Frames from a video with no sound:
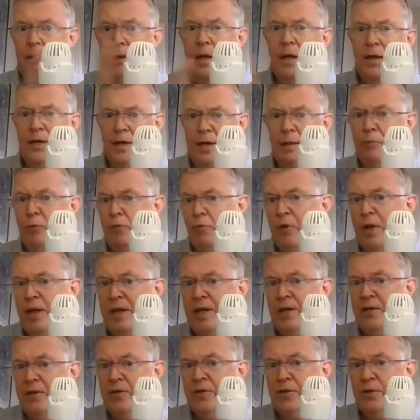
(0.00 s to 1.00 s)
I'd
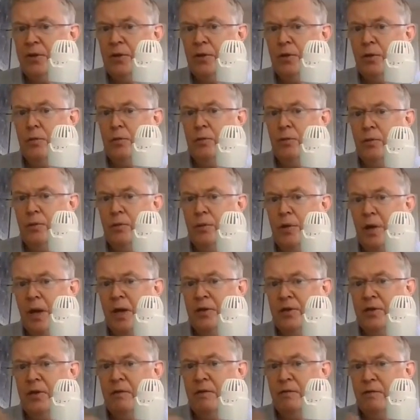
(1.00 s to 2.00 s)
upgrade to
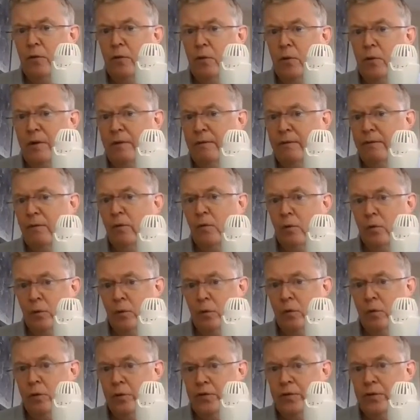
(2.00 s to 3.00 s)

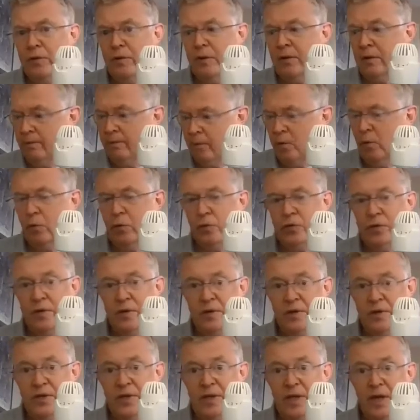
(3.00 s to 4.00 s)
RT414 or to the
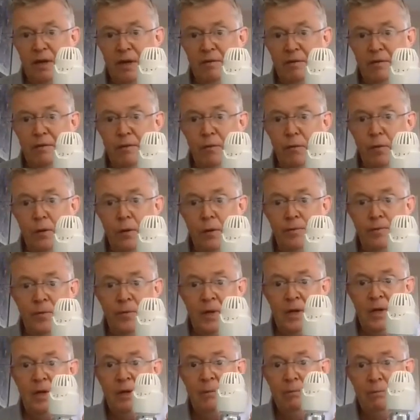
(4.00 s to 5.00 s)
TRV4.
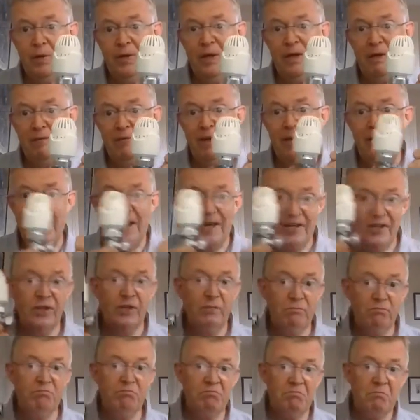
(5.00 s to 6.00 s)
But
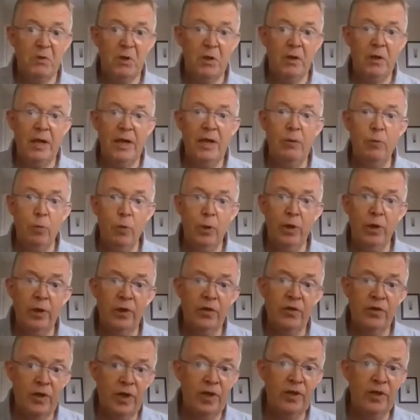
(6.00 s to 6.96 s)
nevertheless, you know, it works.